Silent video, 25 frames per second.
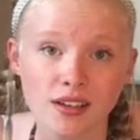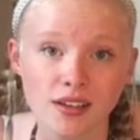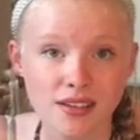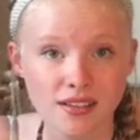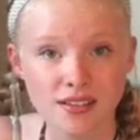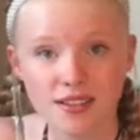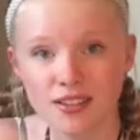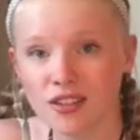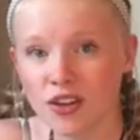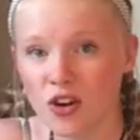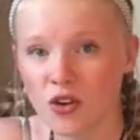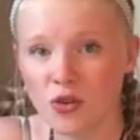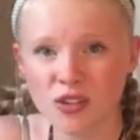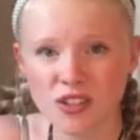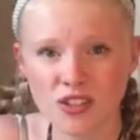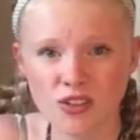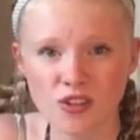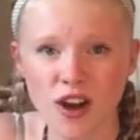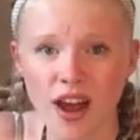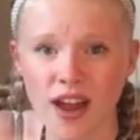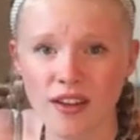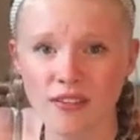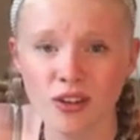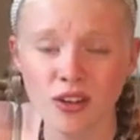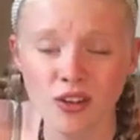And so was
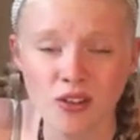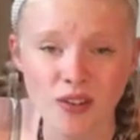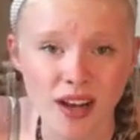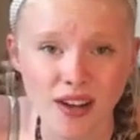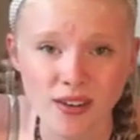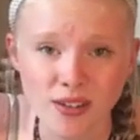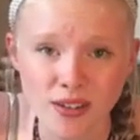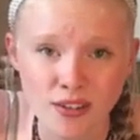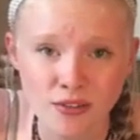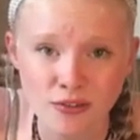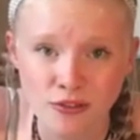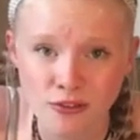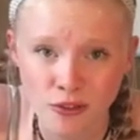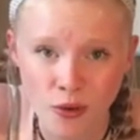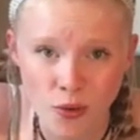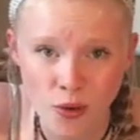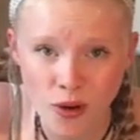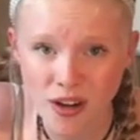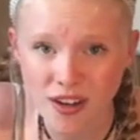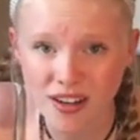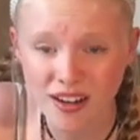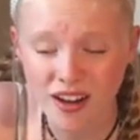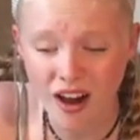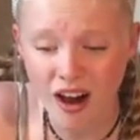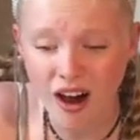driving around in
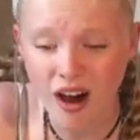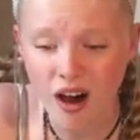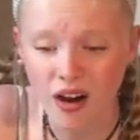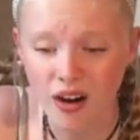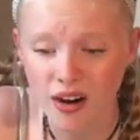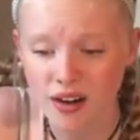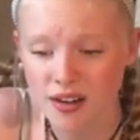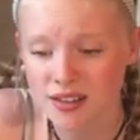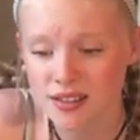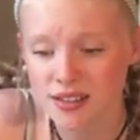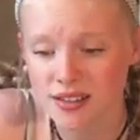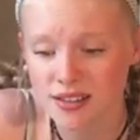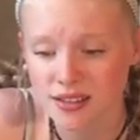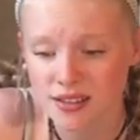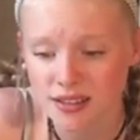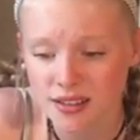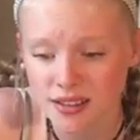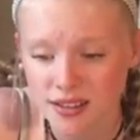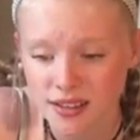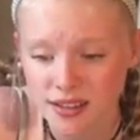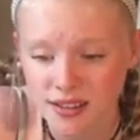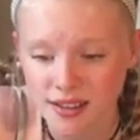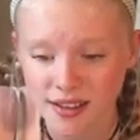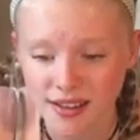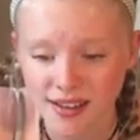foreign cars.
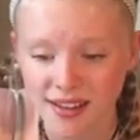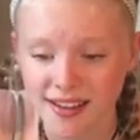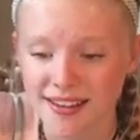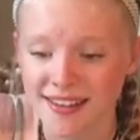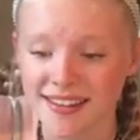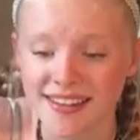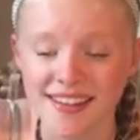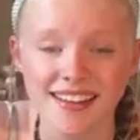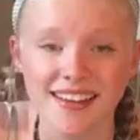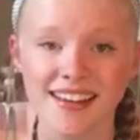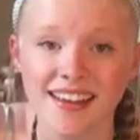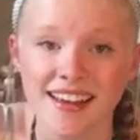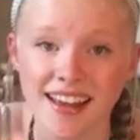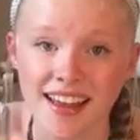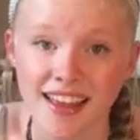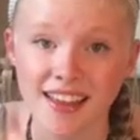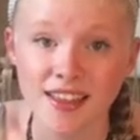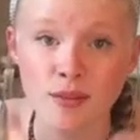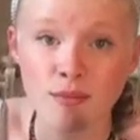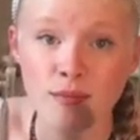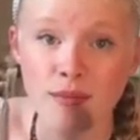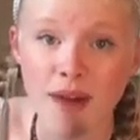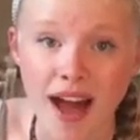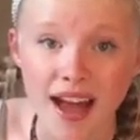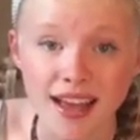And
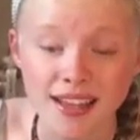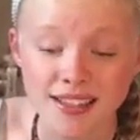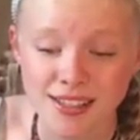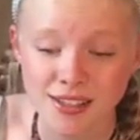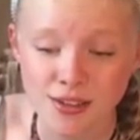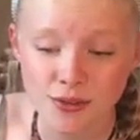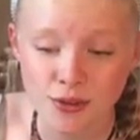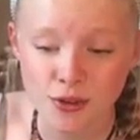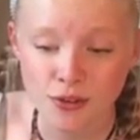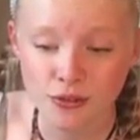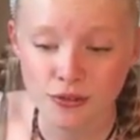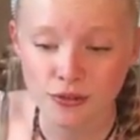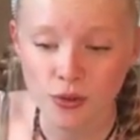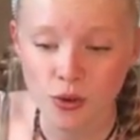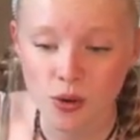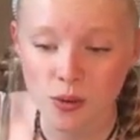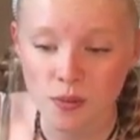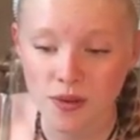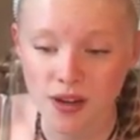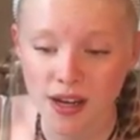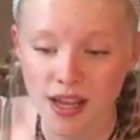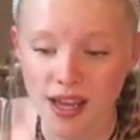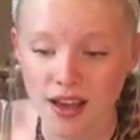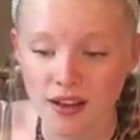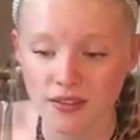the mass
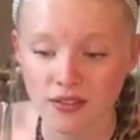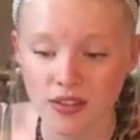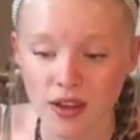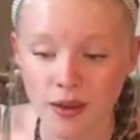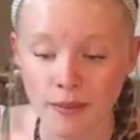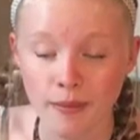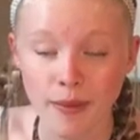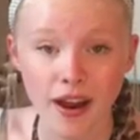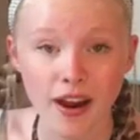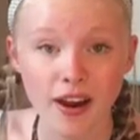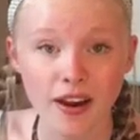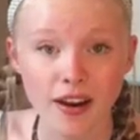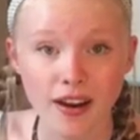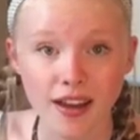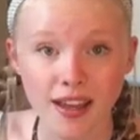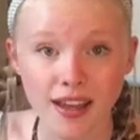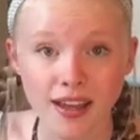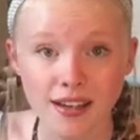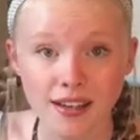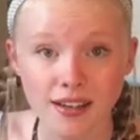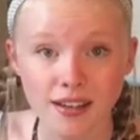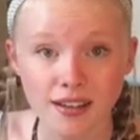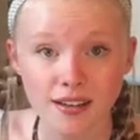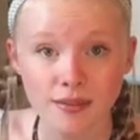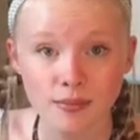uniformity of the
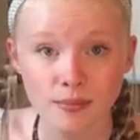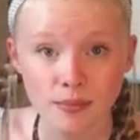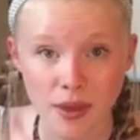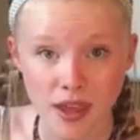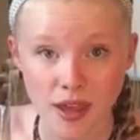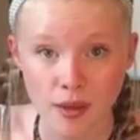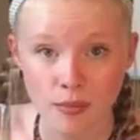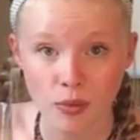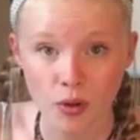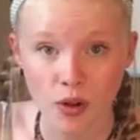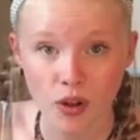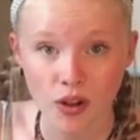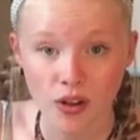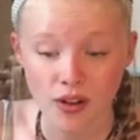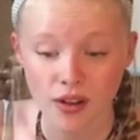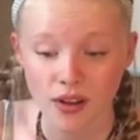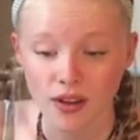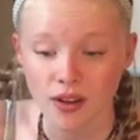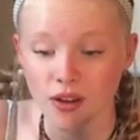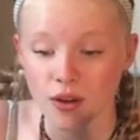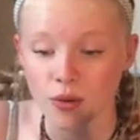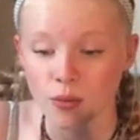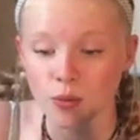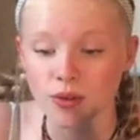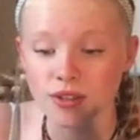American people
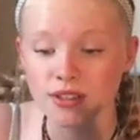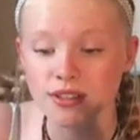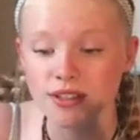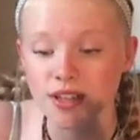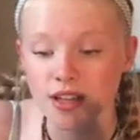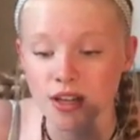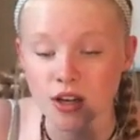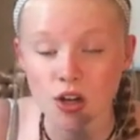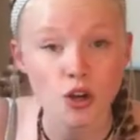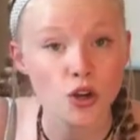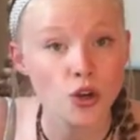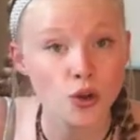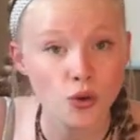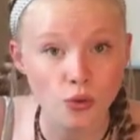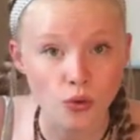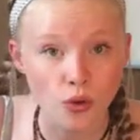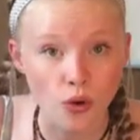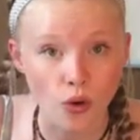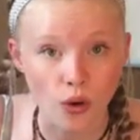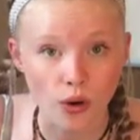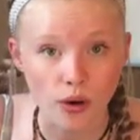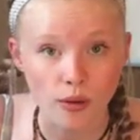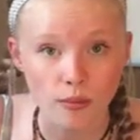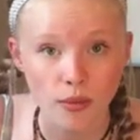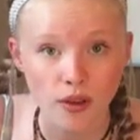was the new
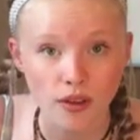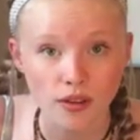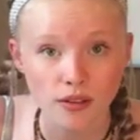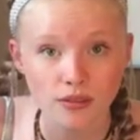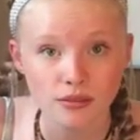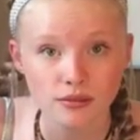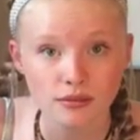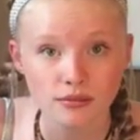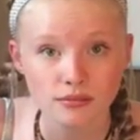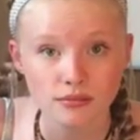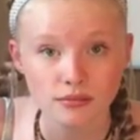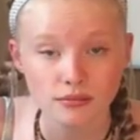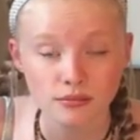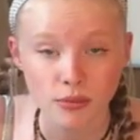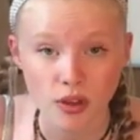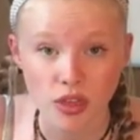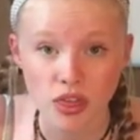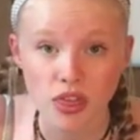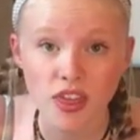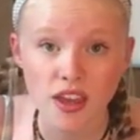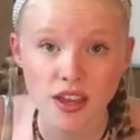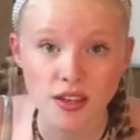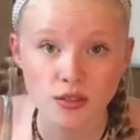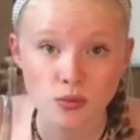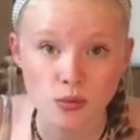norm. But
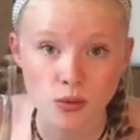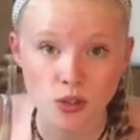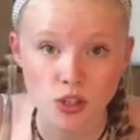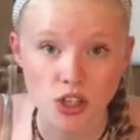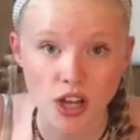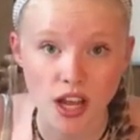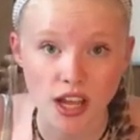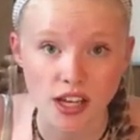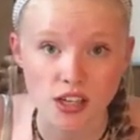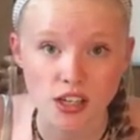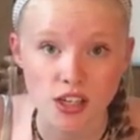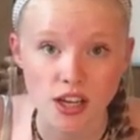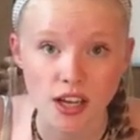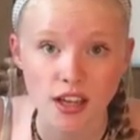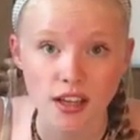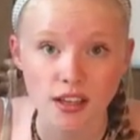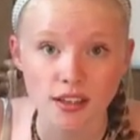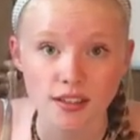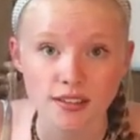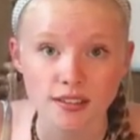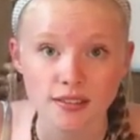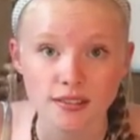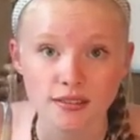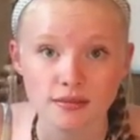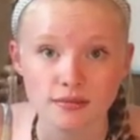things were changing.
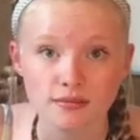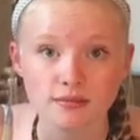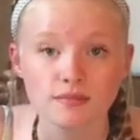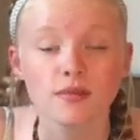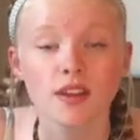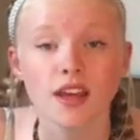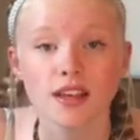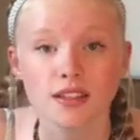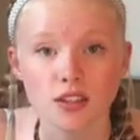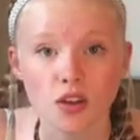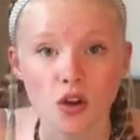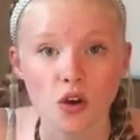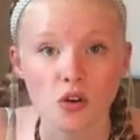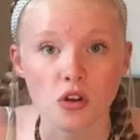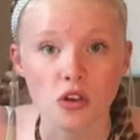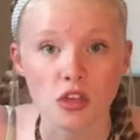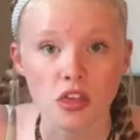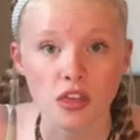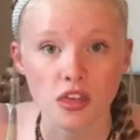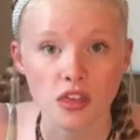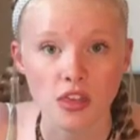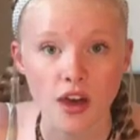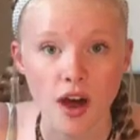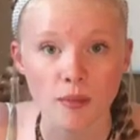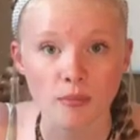Let's go to
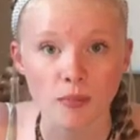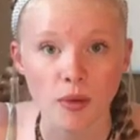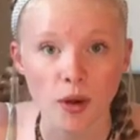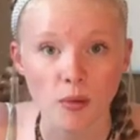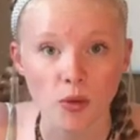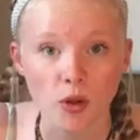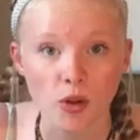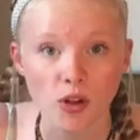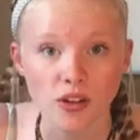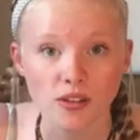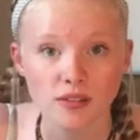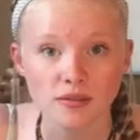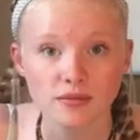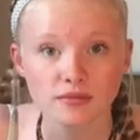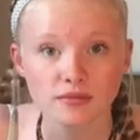the thought bubble.